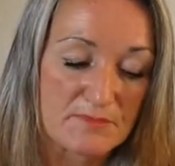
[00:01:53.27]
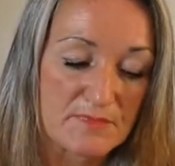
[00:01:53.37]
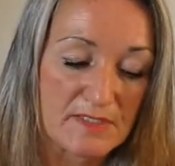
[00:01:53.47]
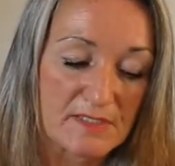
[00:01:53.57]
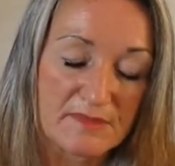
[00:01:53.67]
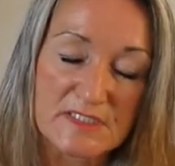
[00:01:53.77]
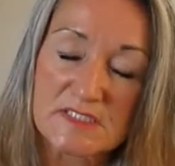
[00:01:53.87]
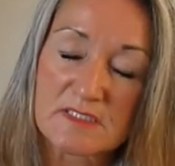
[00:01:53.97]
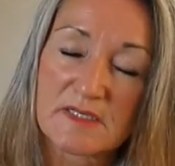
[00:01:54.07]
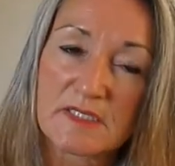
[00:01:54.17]
another
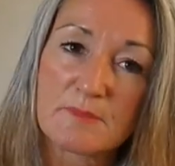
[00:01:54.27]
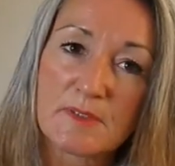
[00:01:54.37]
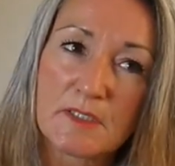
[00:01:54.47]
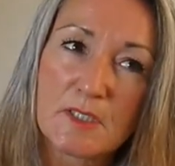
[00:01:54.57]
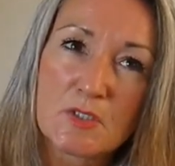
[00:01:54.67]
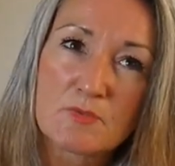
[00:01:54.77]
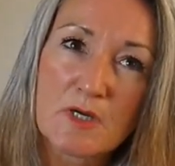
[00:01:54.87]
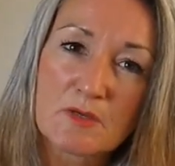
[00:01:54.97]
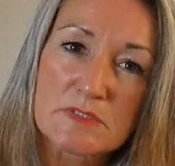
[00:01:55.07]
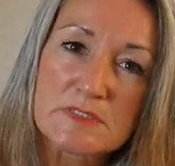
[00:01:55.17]
designer, but
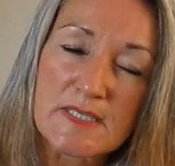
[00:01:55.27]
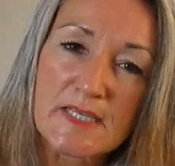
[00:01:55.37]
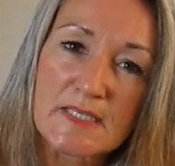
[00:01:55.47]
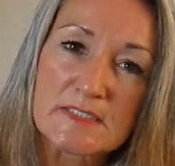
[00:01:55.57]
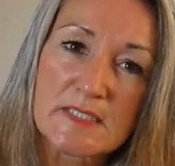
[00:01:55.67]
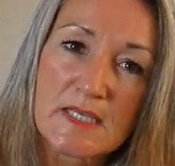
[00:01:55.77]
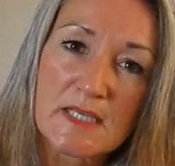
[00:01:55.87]
what I would say is